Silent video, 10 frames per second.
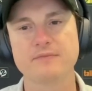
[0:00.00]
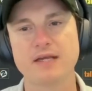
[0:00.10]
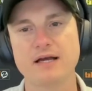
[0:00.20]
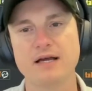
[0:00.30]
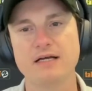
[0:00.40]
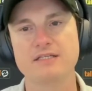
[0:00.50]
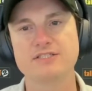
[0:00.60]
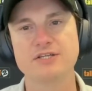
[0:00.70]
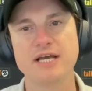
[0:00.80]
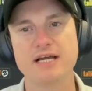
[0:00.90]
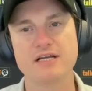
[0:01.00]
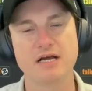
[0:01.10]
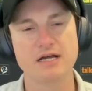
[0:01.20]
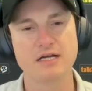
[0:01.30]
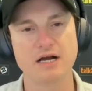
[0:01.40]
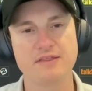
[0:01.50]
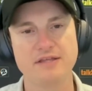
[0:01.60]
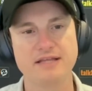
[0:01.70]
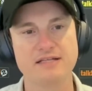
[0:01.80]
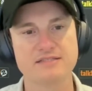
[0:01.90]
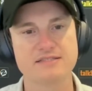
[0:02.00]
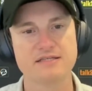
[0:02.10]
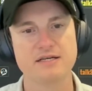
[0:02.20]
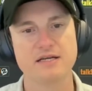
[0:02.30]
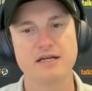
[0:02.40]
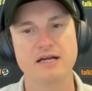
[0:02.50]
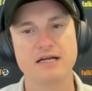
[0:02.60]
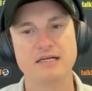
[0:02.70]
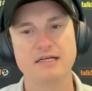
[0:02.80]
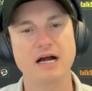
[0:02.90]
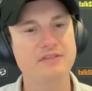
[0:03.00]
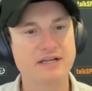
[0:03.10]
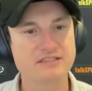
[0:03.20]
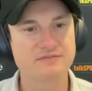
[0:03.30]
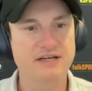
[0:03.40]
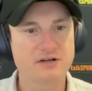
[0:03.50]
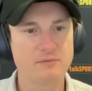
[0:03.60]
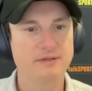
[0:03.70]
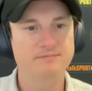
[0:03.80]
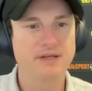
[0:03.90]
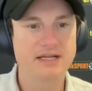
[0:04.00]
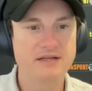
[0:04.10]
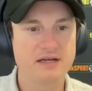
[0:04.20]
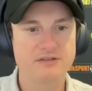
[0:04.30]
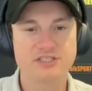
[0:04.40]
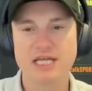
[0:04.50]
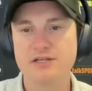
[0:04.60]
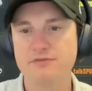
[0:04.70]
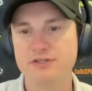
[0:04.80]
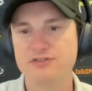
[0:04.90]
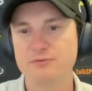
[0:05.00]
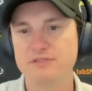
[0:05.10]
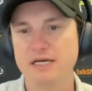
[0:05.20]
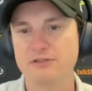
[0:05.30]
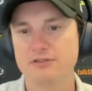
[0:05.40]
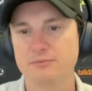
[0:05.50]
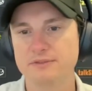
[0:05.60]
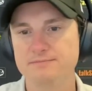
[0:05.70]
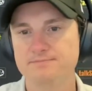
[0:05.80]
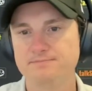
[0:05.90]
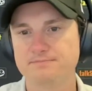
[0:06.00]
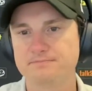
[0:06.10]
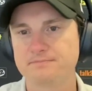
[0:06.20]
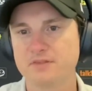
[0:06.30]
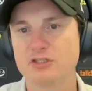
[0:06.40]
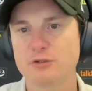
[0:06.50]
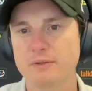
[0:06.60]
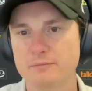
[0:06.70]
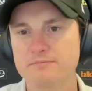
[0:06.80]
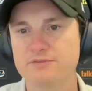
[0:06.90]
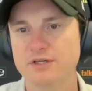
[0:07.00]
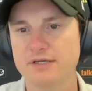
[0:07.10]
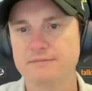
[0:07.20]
I think I think it's a fair comment, and thank you for your super chat, Shubham, sorry.